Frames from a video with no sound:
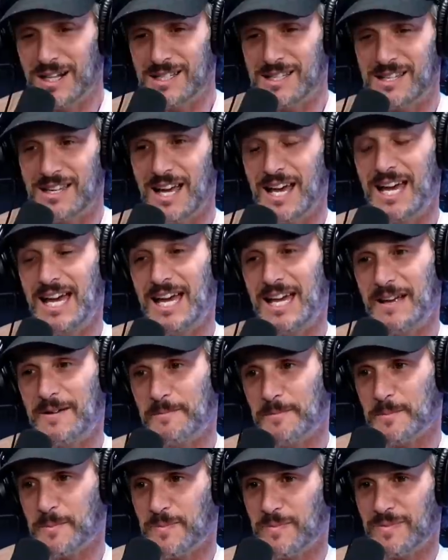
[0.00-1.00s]
to stay.
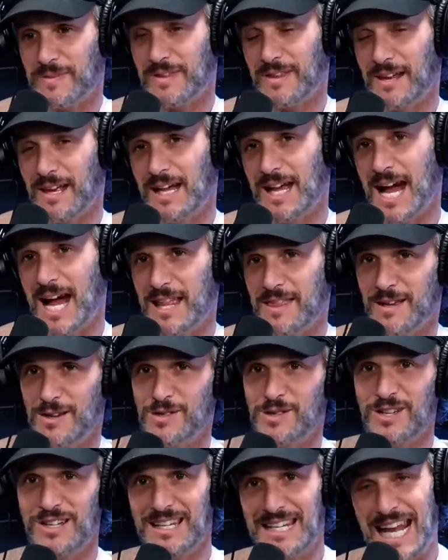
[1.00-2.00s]

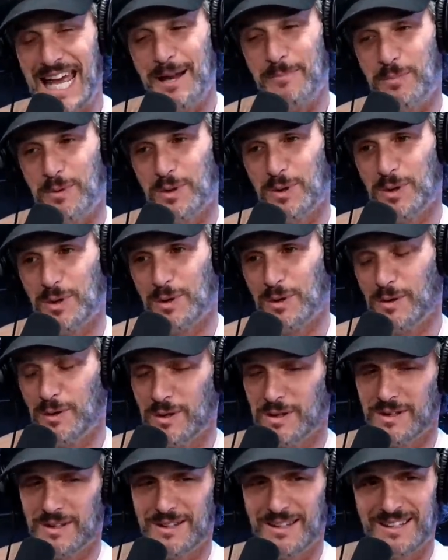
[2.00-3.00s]
There's a
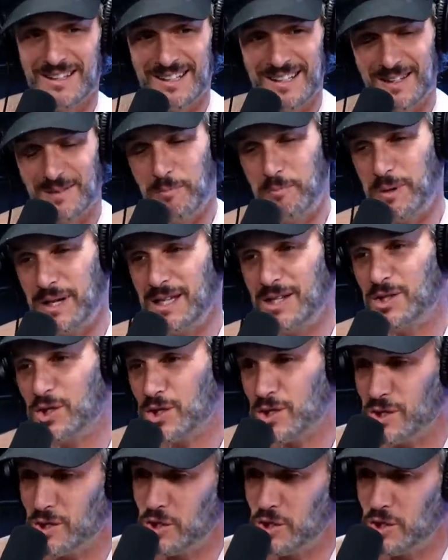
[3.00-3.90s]
Naples Beach